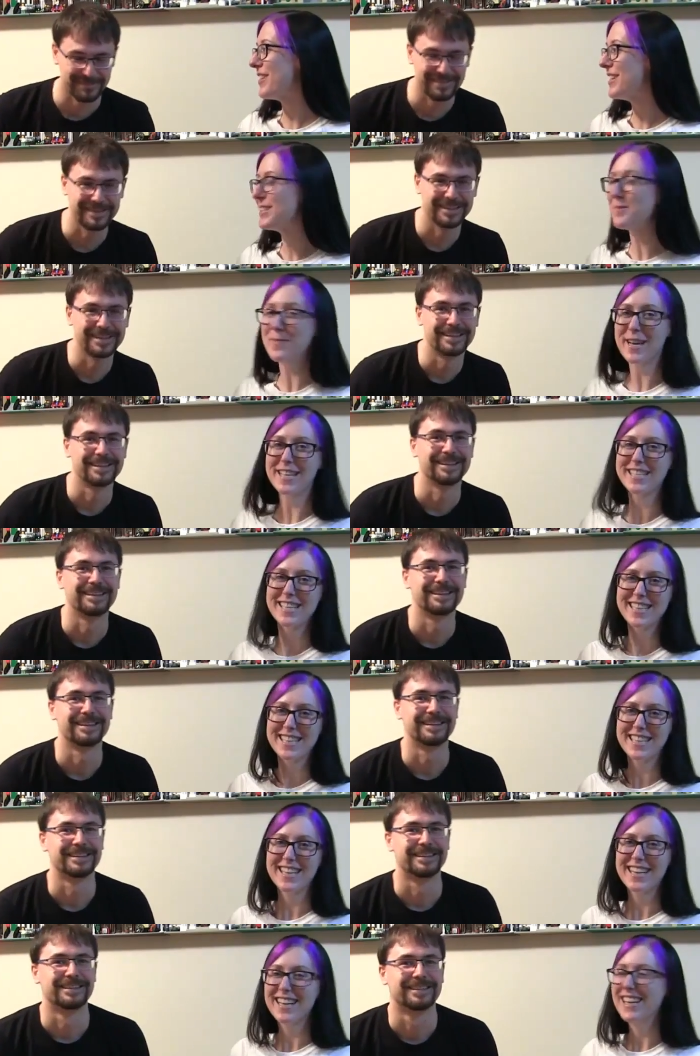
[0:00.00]
Speaker 1: It's
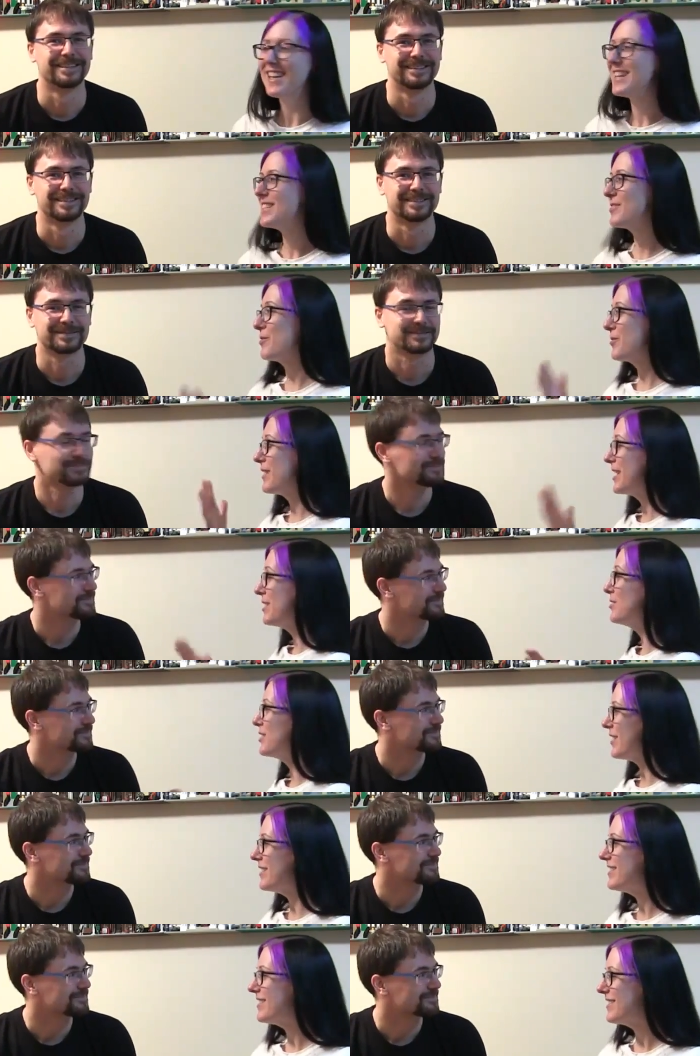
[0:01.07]
amazing. So thank you,
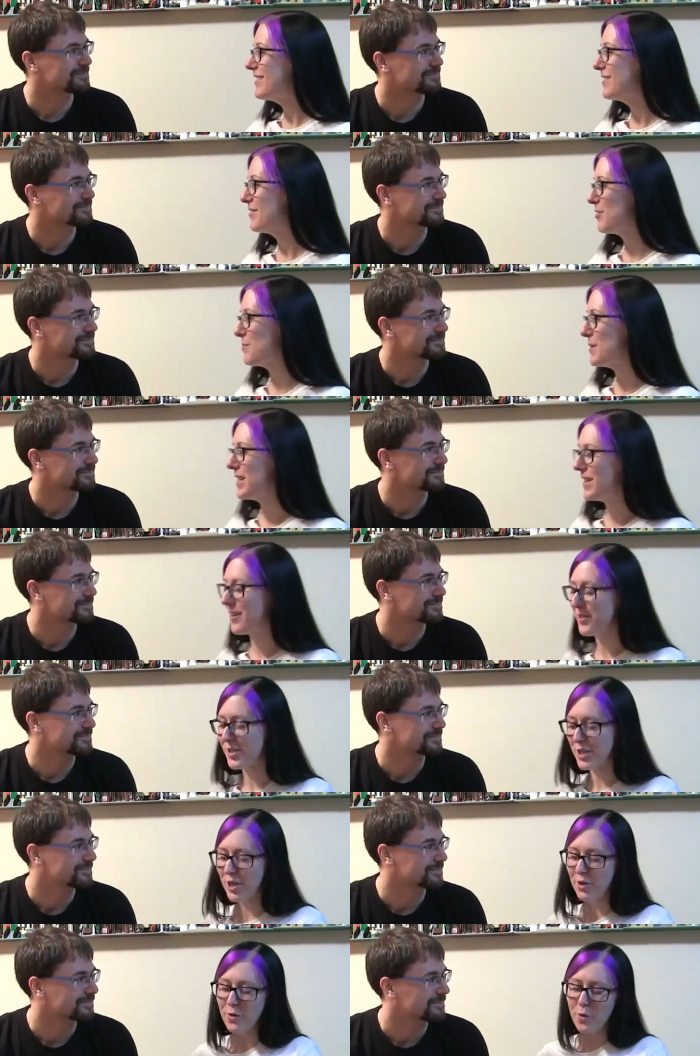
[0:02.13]
John, for being on the
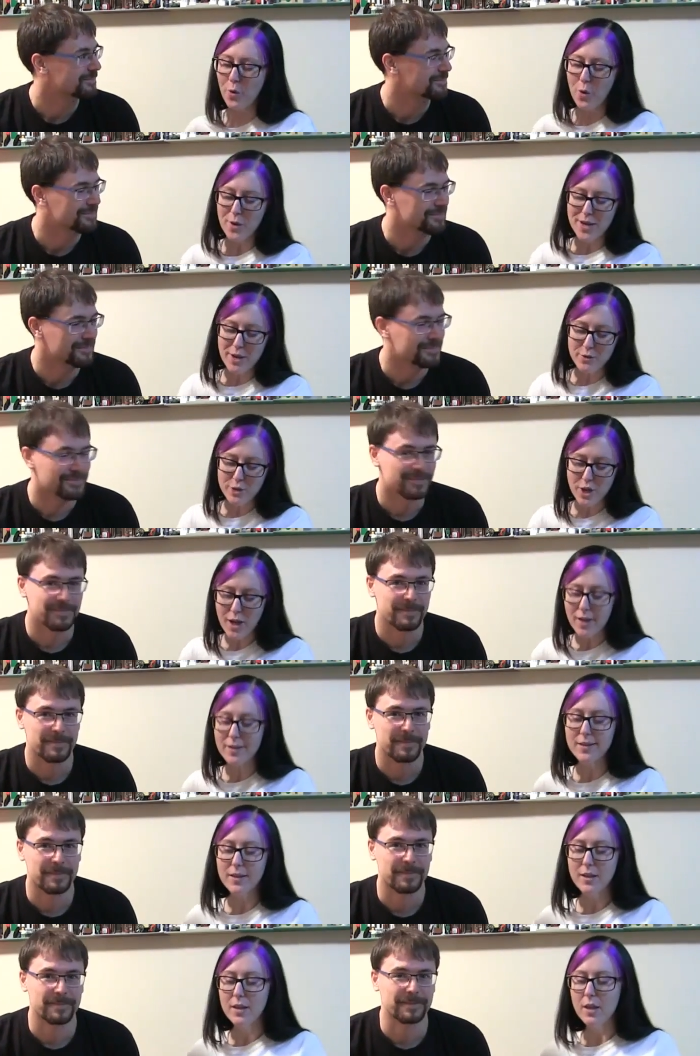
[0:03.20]
show. Now,
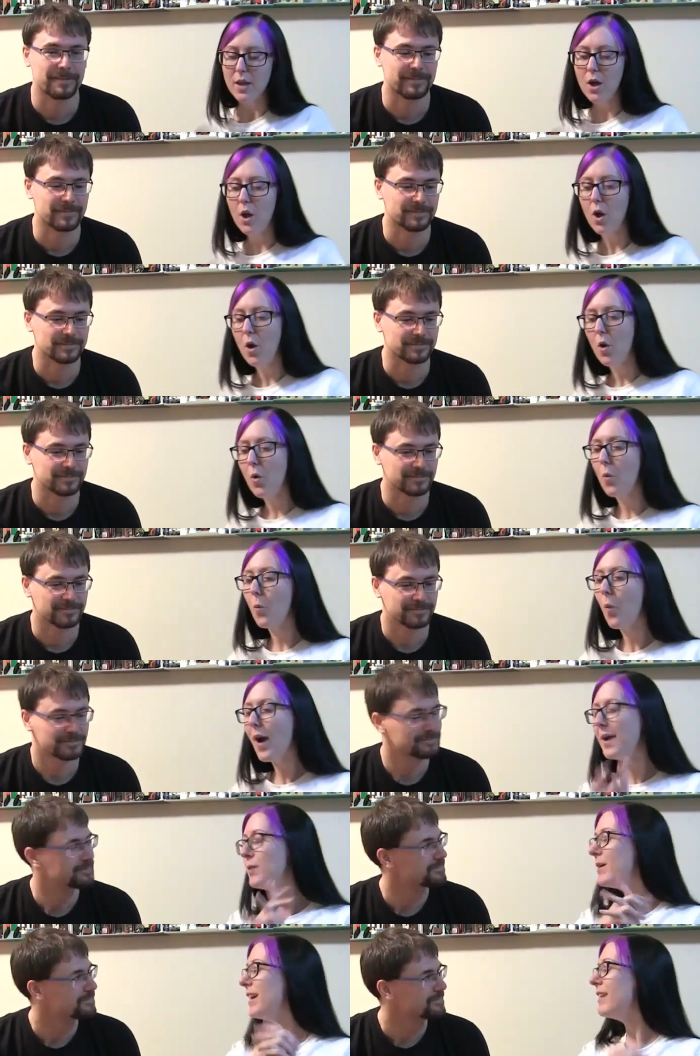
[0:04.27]
John,
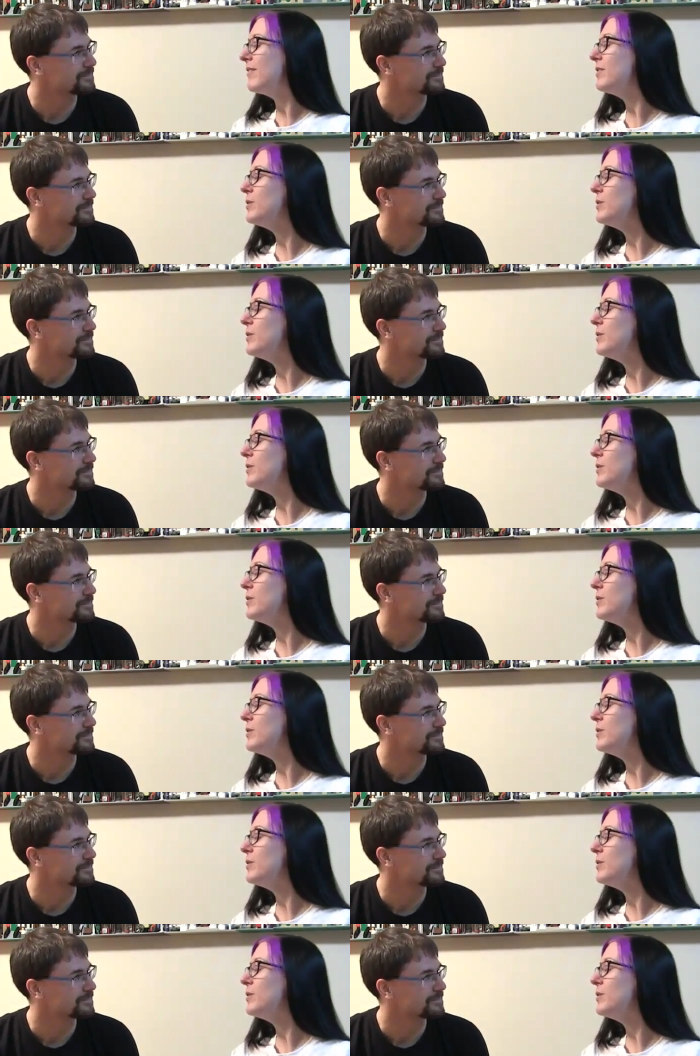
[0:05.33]
why do I have you